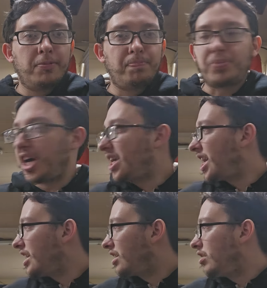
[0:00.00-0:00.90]
But I
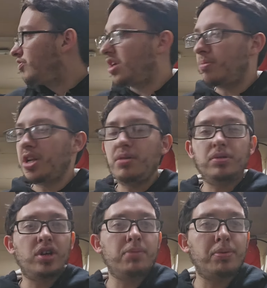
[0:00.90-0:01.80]
can't give them any
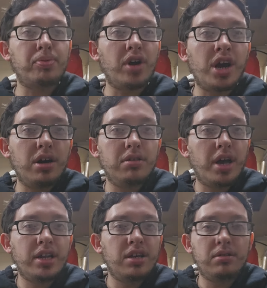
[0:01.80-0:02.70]
type of
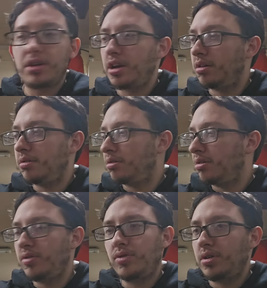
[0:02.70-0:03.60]
any
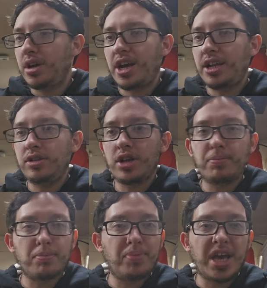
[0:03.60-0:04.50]
type
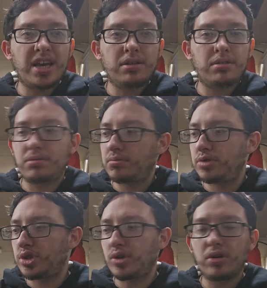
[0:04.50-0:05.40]
of bad
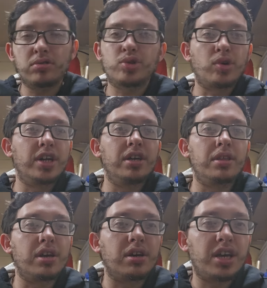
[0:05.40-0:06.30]
slurs or anything.